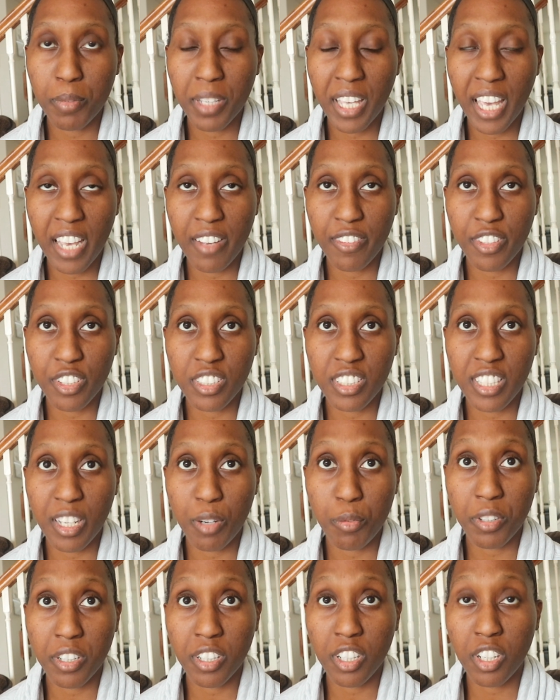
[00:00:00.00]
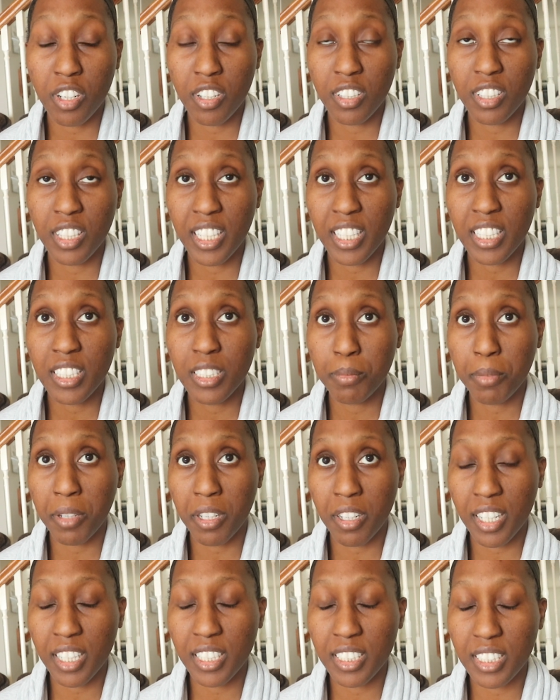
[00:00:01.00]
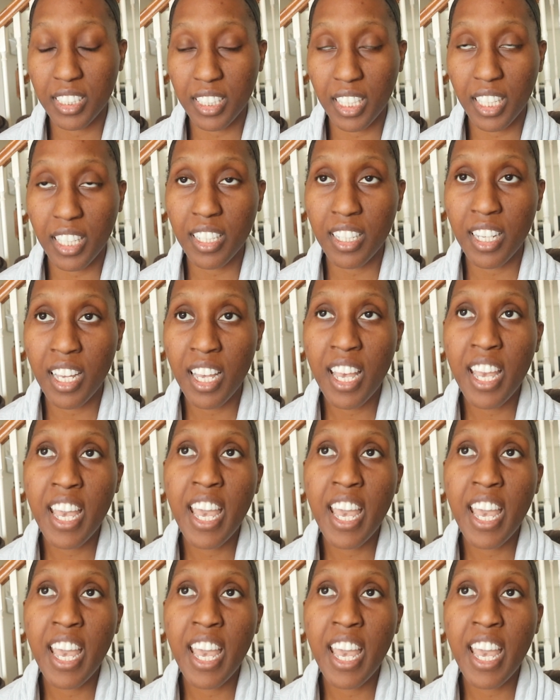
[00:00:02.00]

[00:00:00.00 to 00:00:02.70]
behaviors that we're currently experiencing.